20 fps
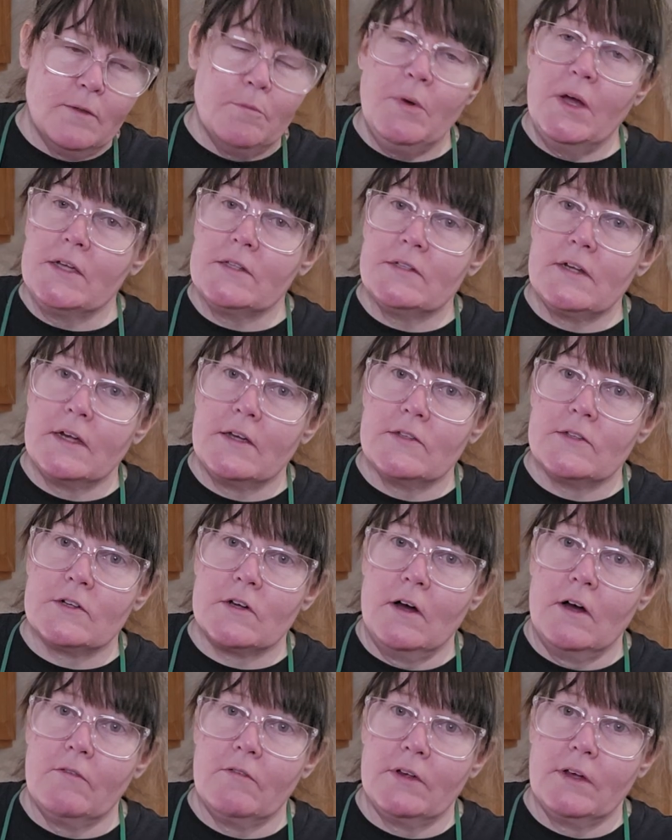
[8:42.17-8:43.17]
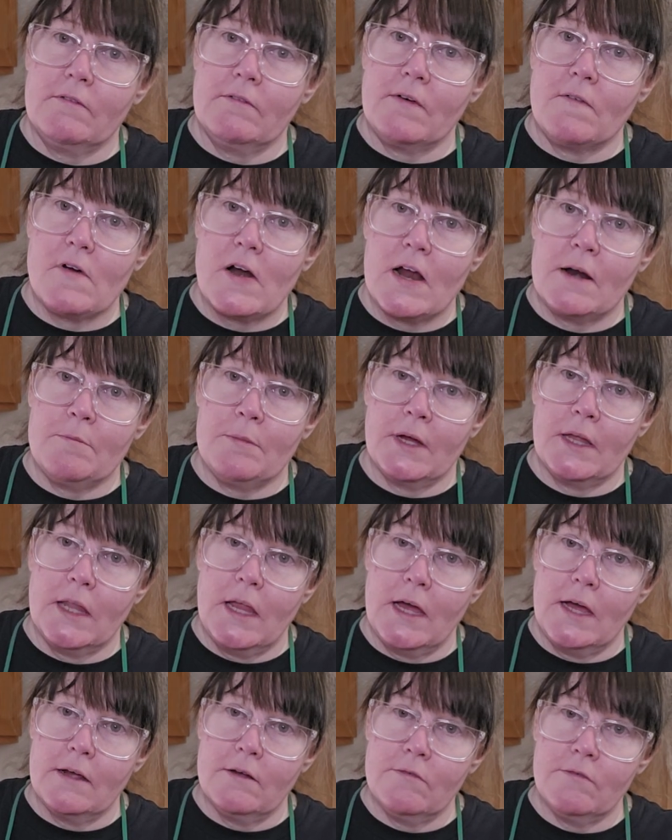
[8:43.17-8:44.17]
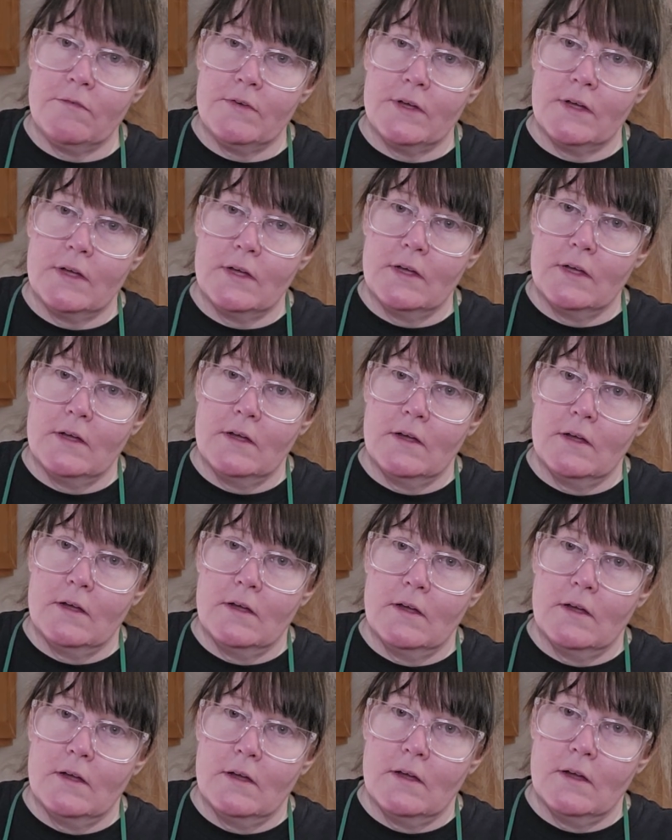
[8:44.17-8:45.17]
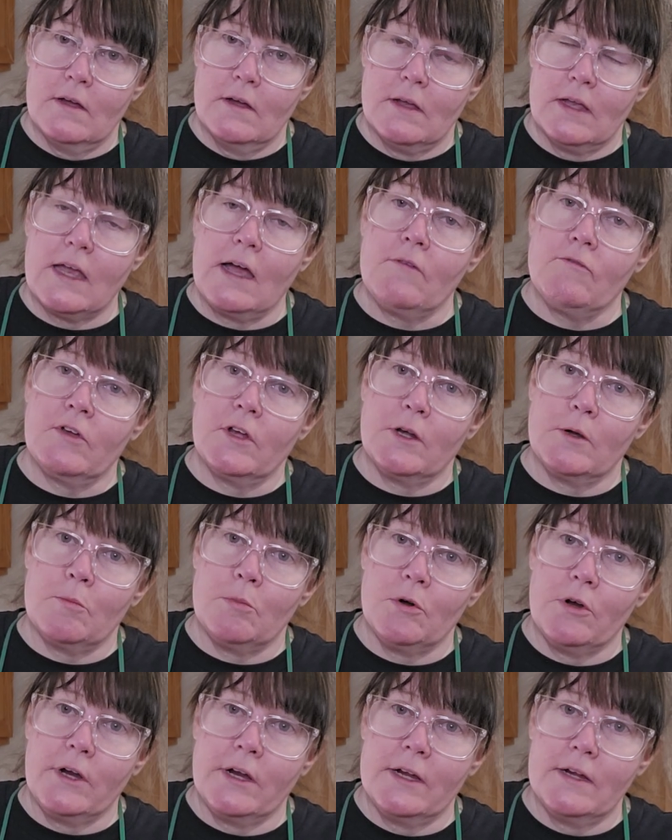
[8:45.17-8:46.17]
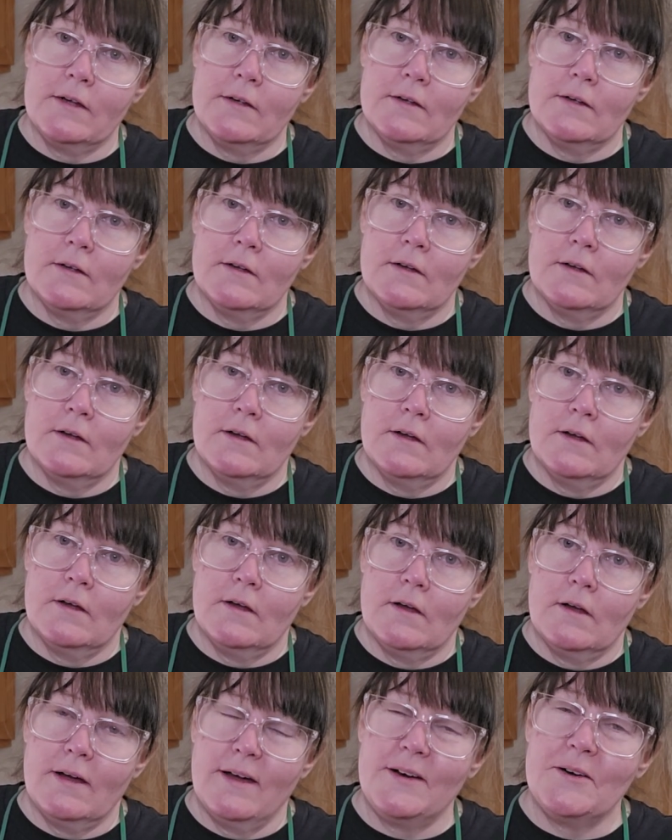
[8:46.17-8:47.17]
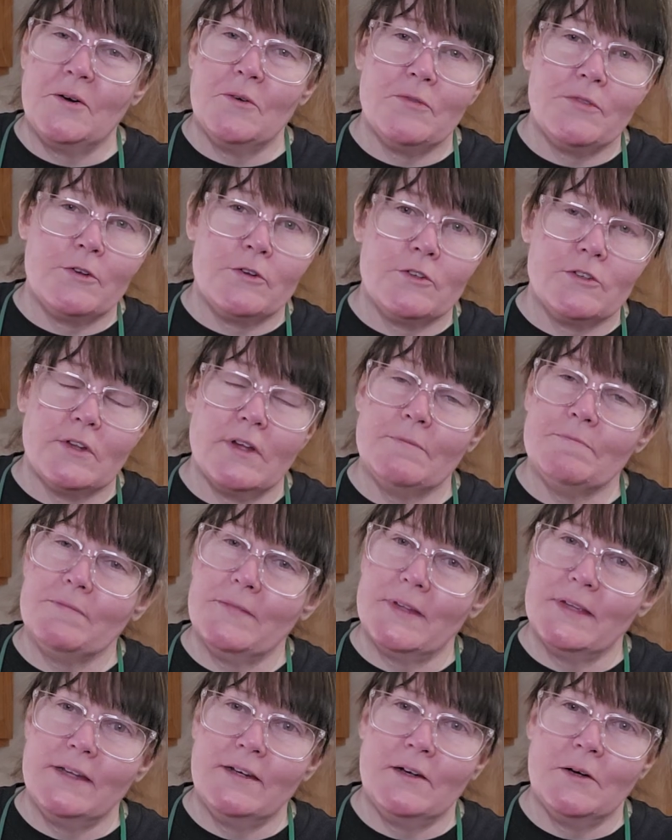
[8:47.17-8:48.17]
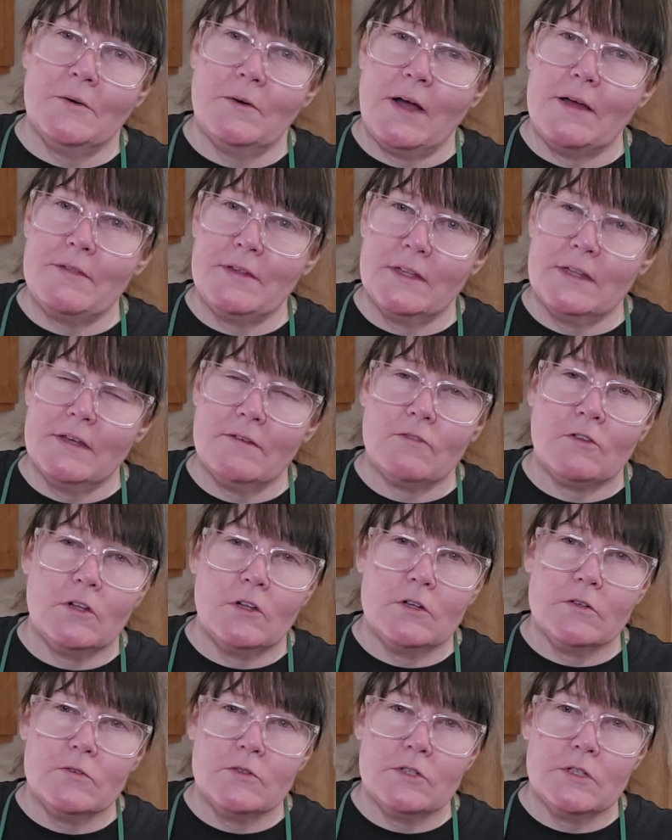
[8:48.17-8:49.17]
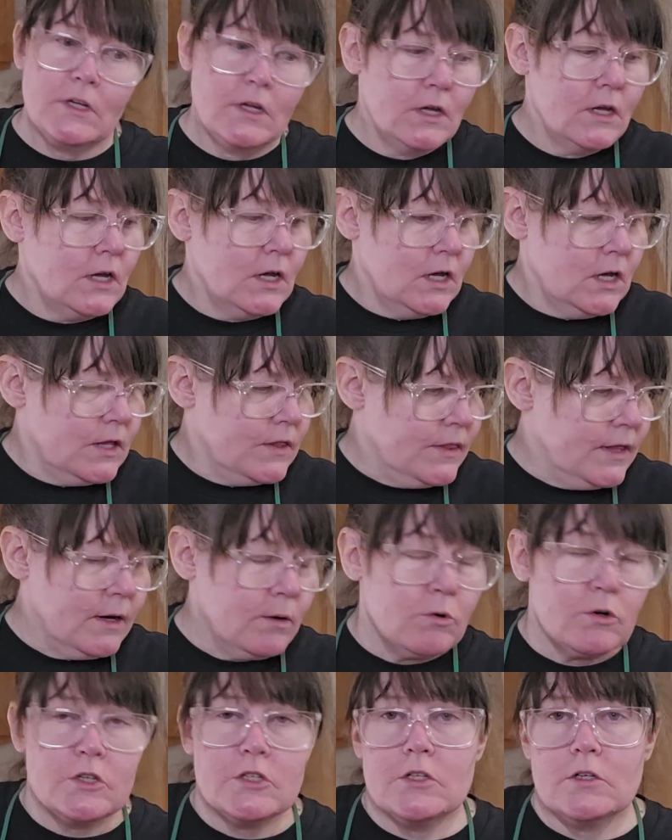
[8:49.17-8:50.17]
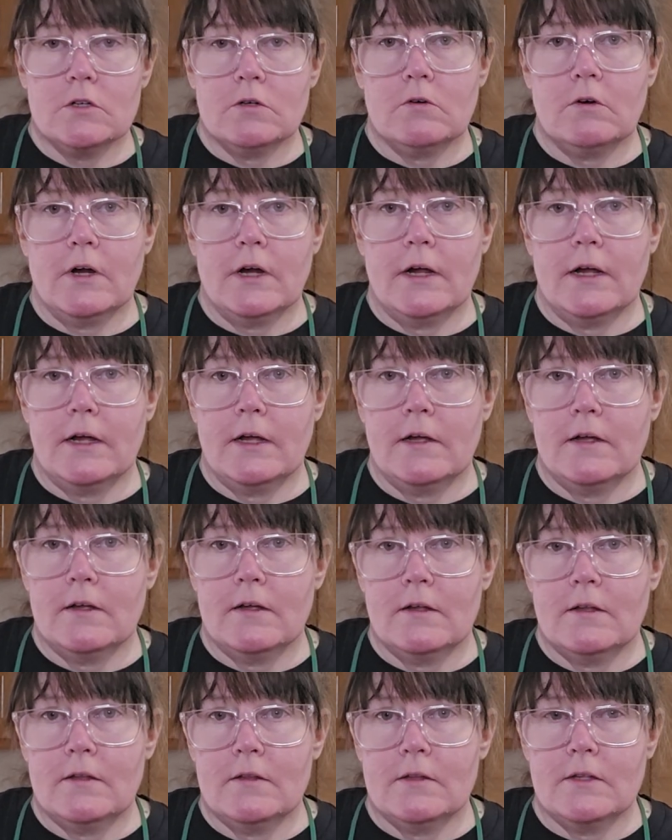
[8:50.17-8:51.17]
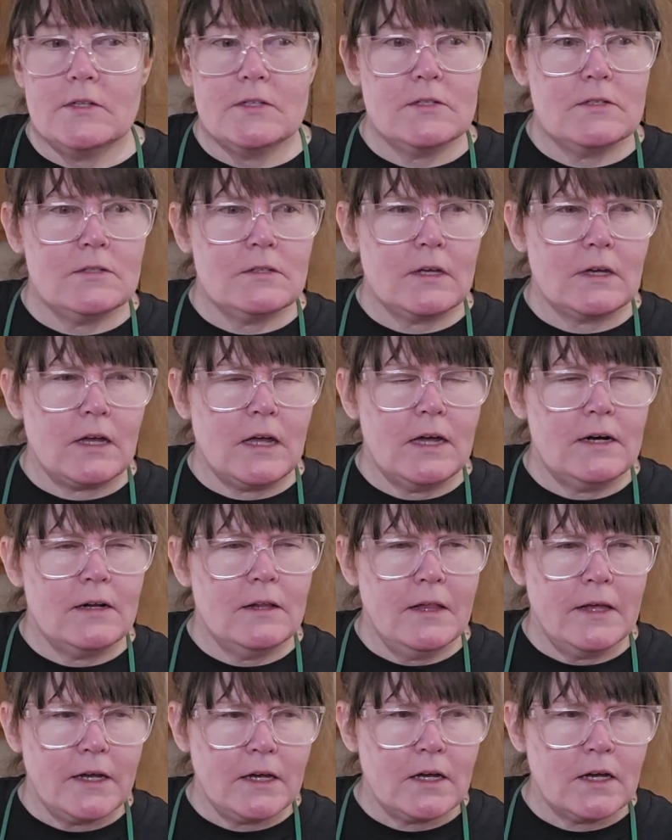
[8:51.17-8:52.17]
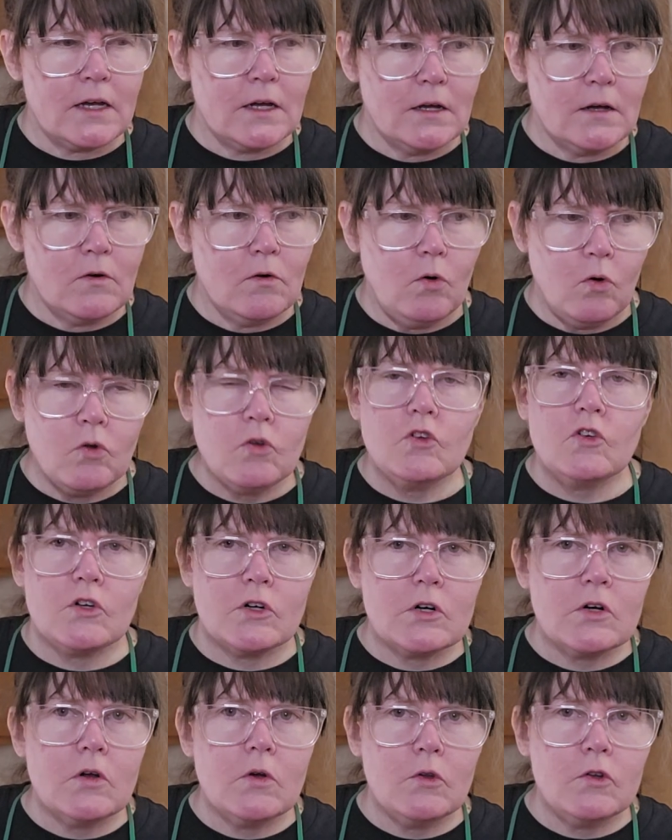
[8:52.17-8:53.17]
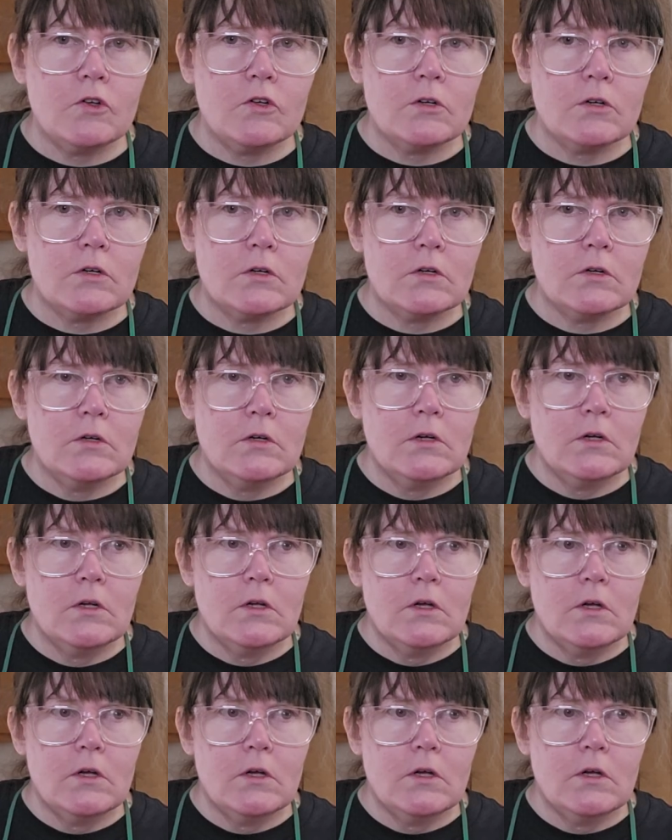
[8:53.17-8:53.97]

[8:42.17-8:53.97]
the best iced coffee I've ever had in my life. Cafe Capri. I don't know if they're still, I think they've closed. They were so great. This kind of like older